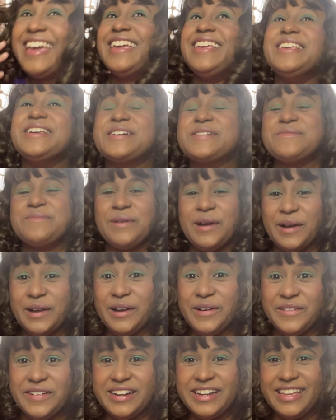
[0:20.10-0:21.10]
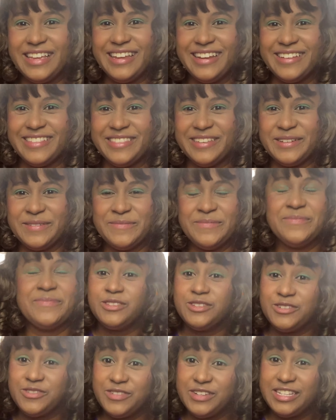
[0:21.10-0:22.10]
you could probably already hear them.
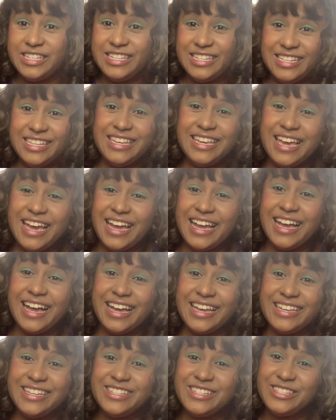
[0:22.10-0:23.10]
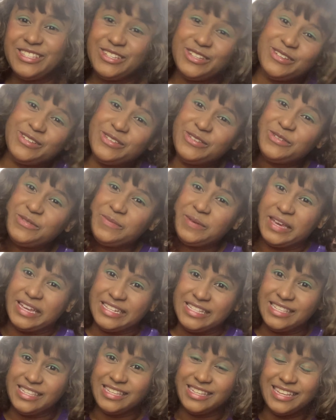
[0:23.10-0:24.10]
So recently I got in 2 new
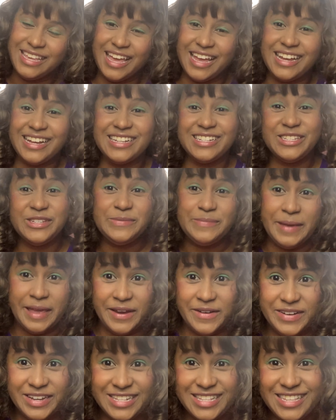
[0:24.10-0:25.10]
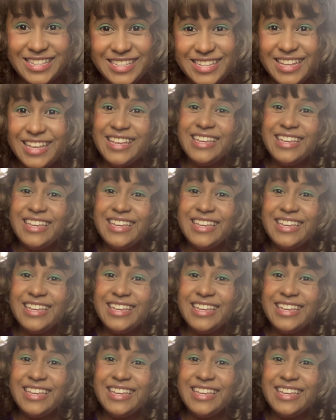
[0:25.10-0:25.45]
pets. I got 2 parrots.